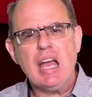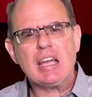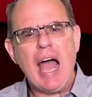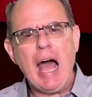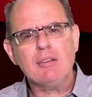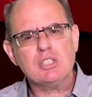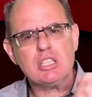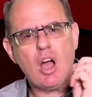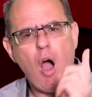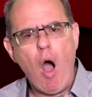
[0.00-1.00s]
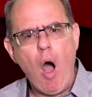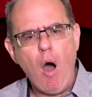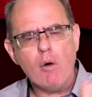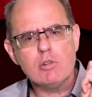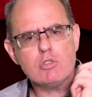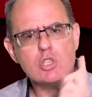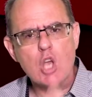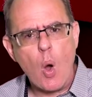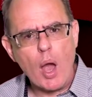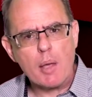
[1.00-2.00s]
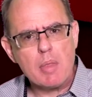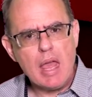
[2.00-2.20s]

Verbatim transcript: Count it all joy.